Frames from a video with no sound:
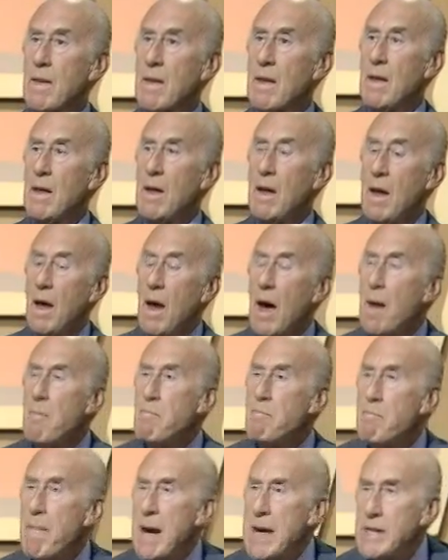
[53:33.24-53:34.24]
It's a
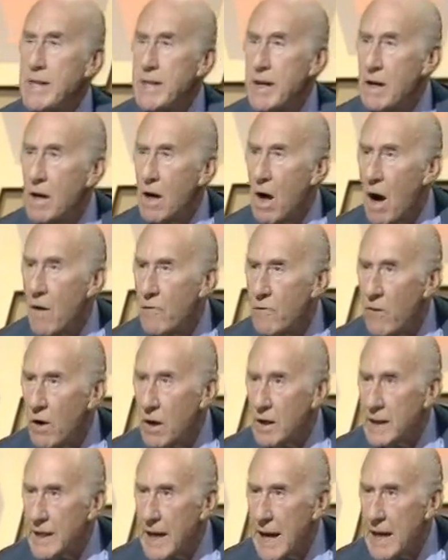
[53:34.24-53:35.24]
mating of
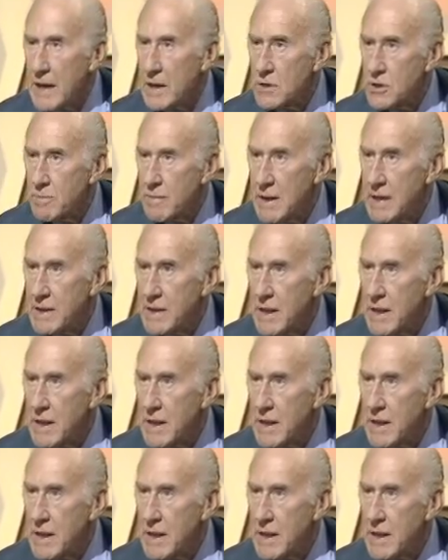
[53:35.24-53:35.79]
volcanoes a million